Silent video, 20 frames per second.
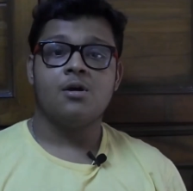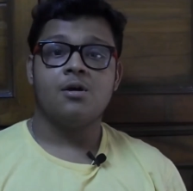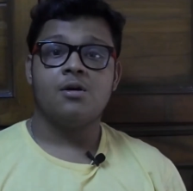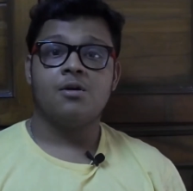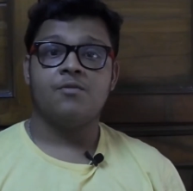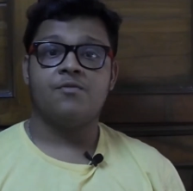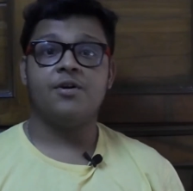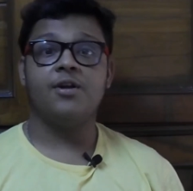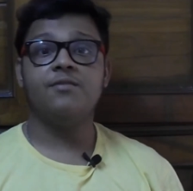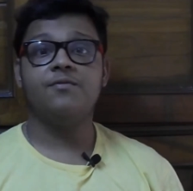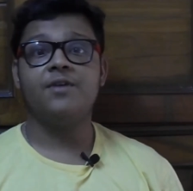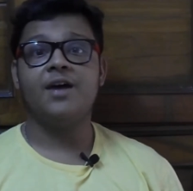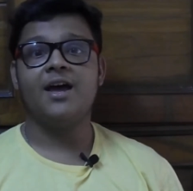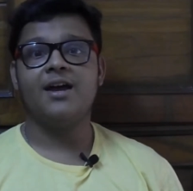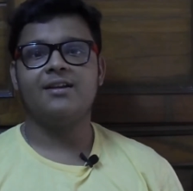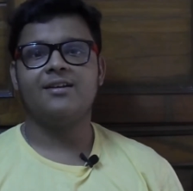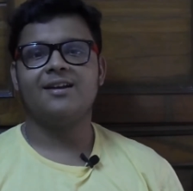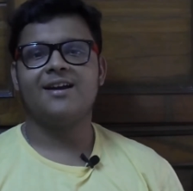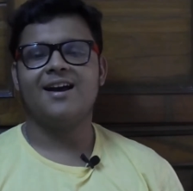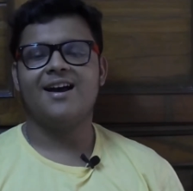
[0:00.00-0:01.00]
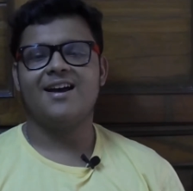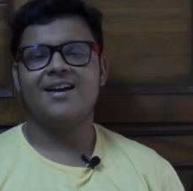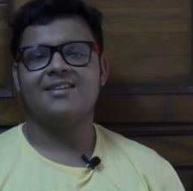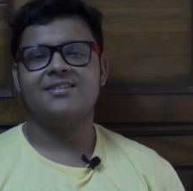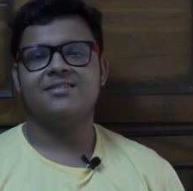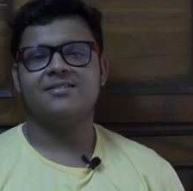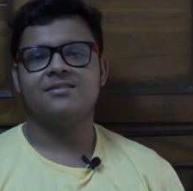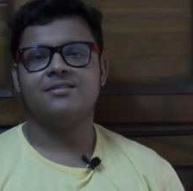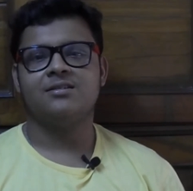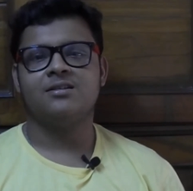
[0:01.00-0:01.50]
Fun fact
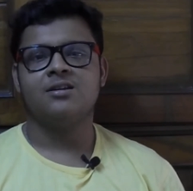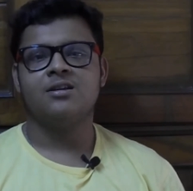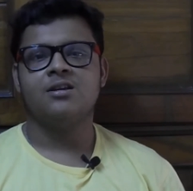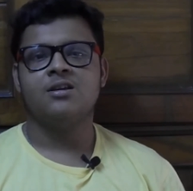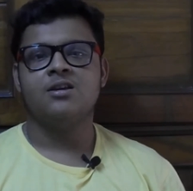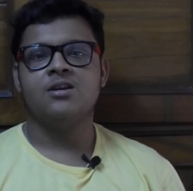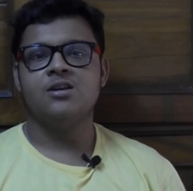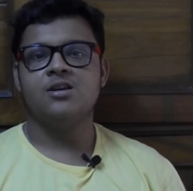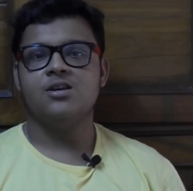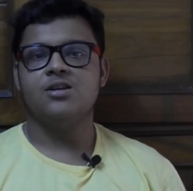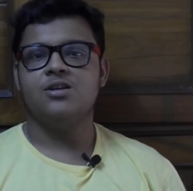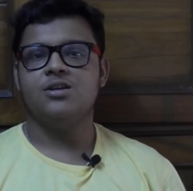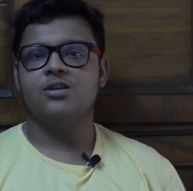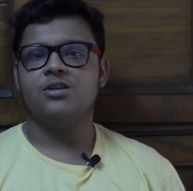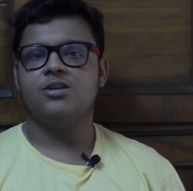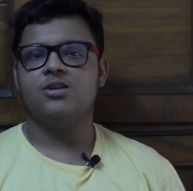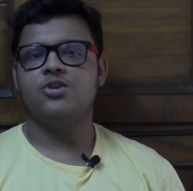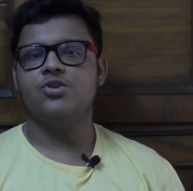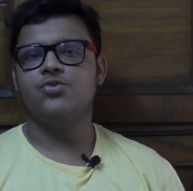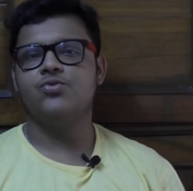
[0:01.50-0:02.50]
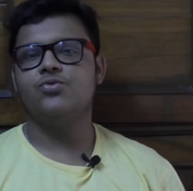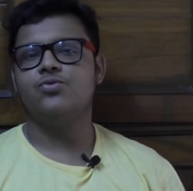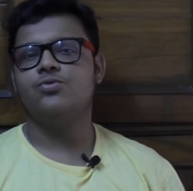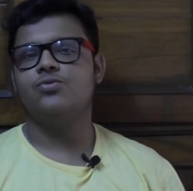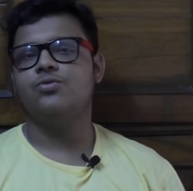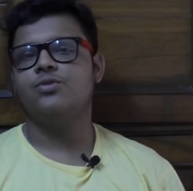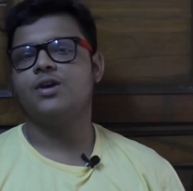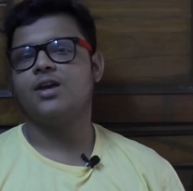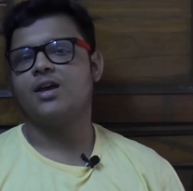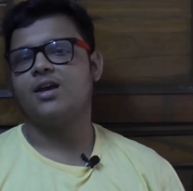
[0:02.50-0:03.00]
guys, you
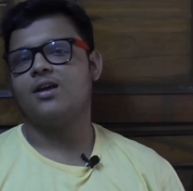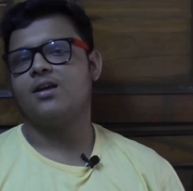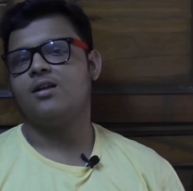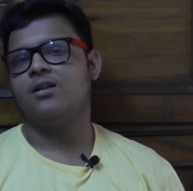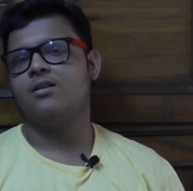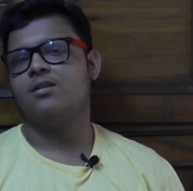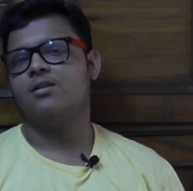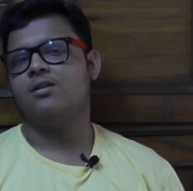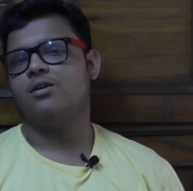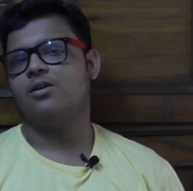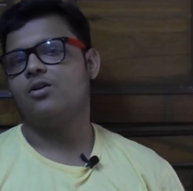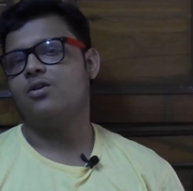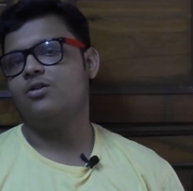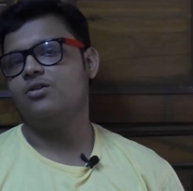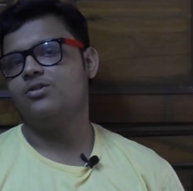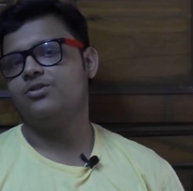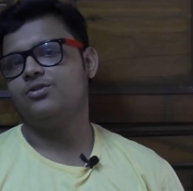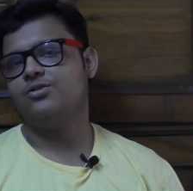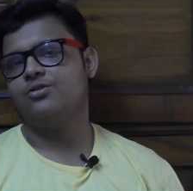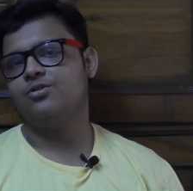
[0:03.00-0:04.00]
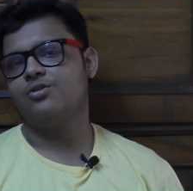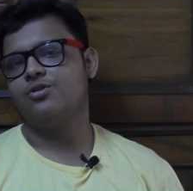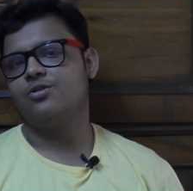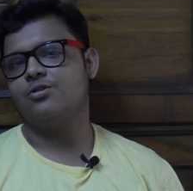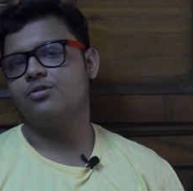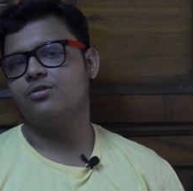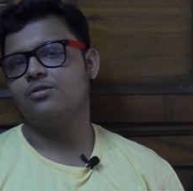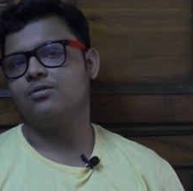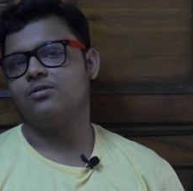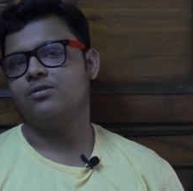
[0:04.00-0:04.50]
can also go
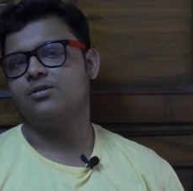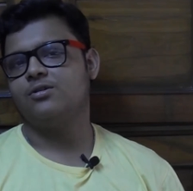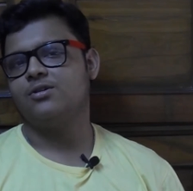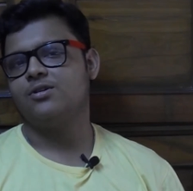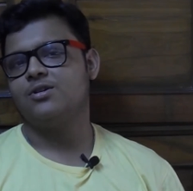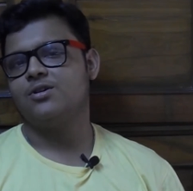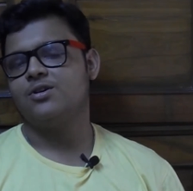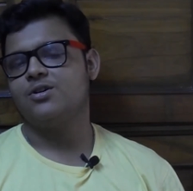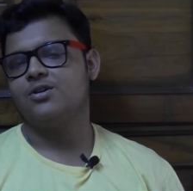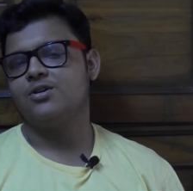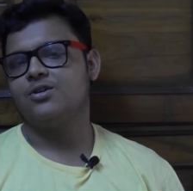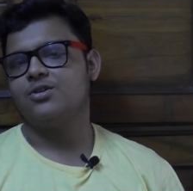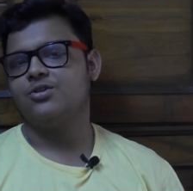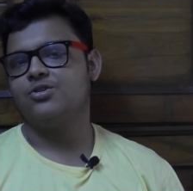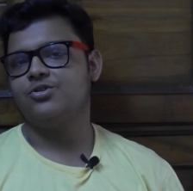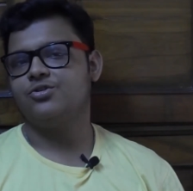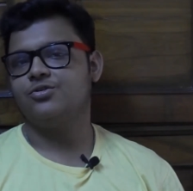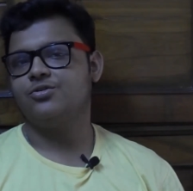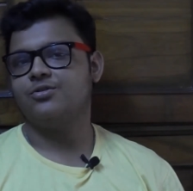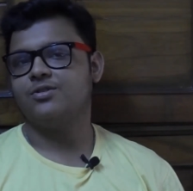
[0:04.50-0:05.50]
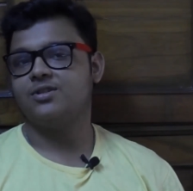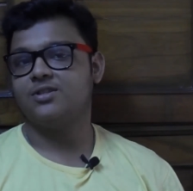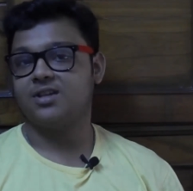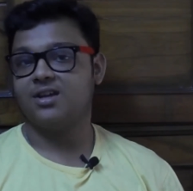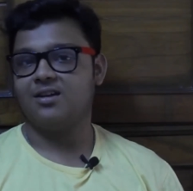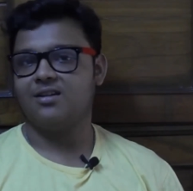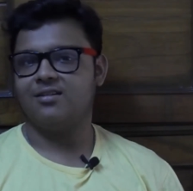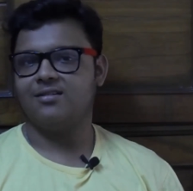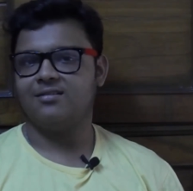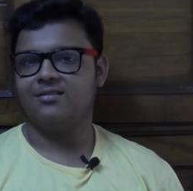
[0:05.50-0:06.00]
to
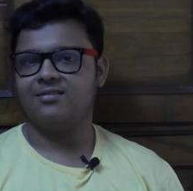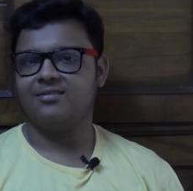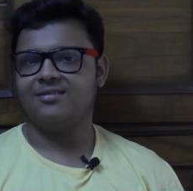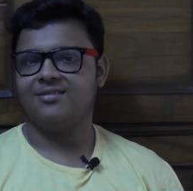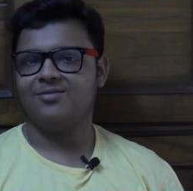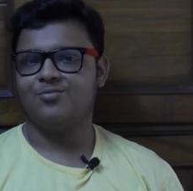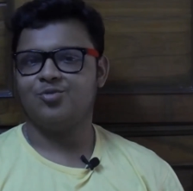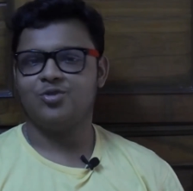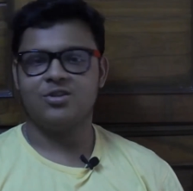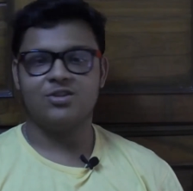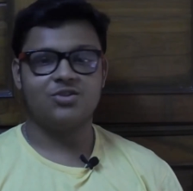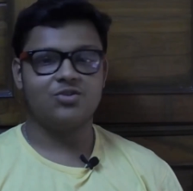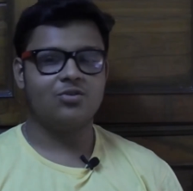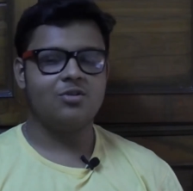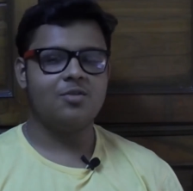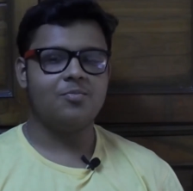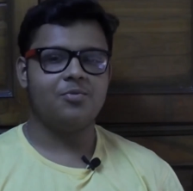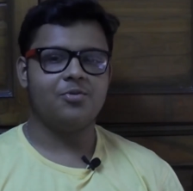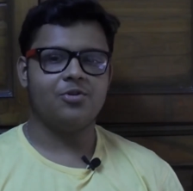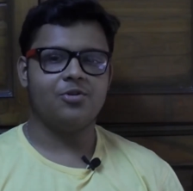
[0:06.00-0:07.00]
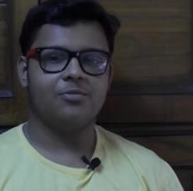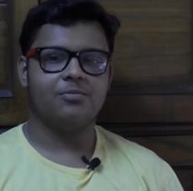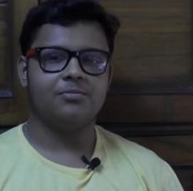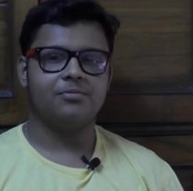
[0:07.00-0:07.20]
sun with the solar probe.